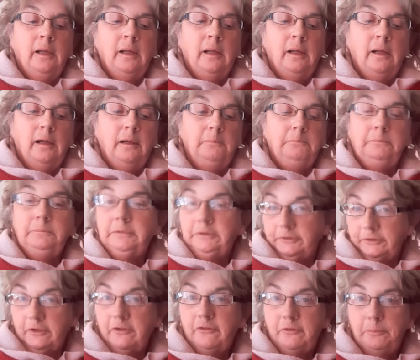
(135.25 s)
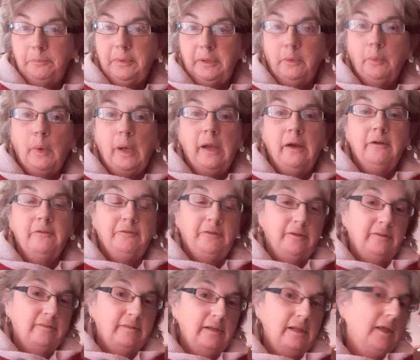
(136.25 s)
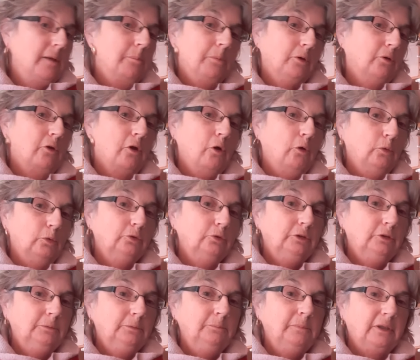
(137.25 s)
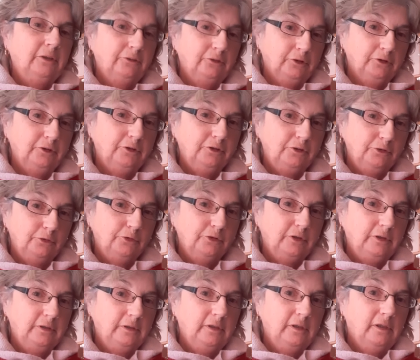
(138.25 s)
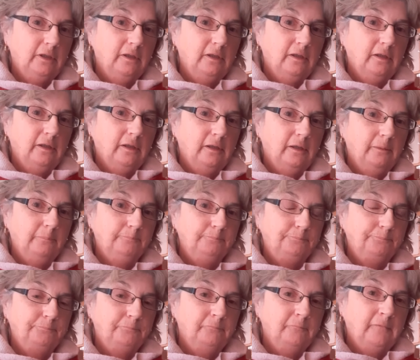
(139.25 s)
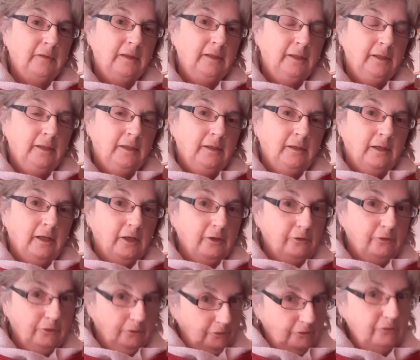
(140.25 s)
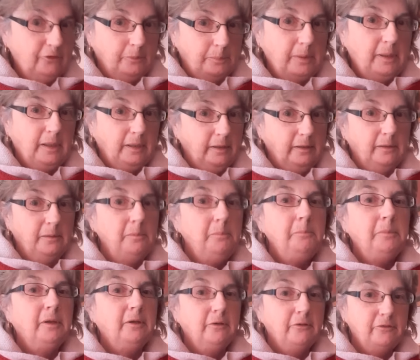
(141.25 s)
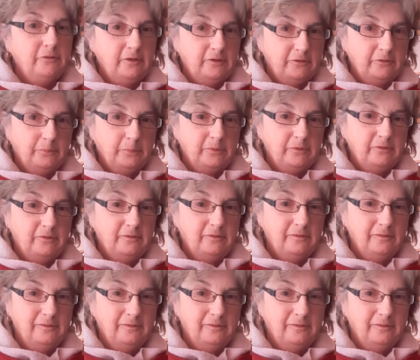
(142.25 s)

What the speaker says: But just beware, if it's labelled gold, make sure you're using a good supplier, because this was